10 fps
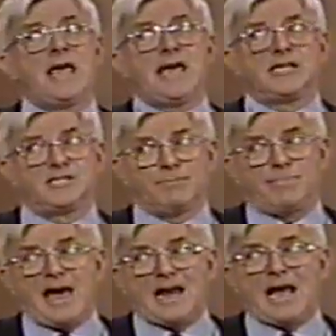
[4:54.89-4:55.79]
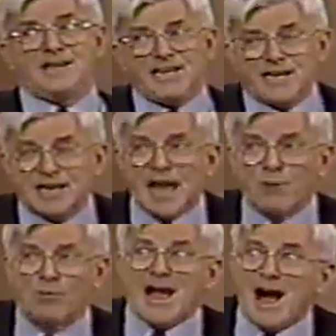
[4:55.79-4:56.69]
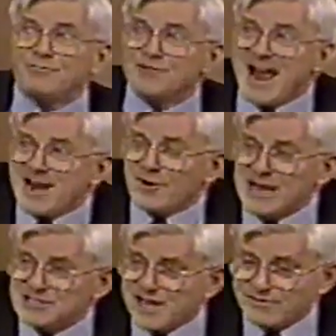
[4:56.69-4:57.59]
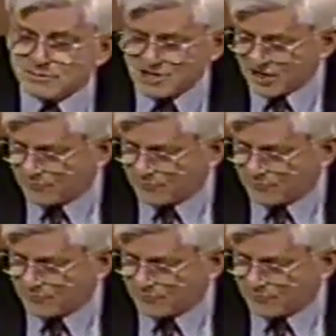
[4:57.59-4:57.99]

It's a bad idea. Ralph Nader has given himself